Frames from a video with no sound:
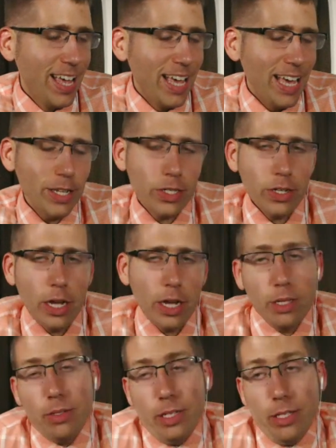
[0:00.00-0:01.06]
And is there? I
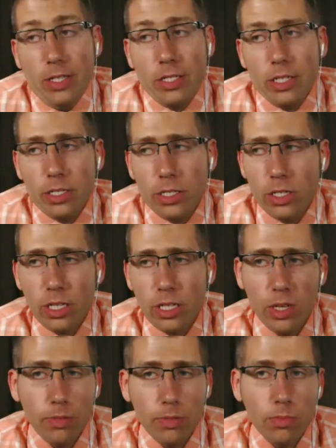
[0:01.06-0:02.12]
mean, is it just? I
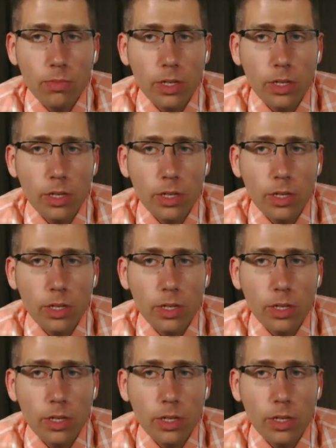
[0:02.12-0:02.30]
mean,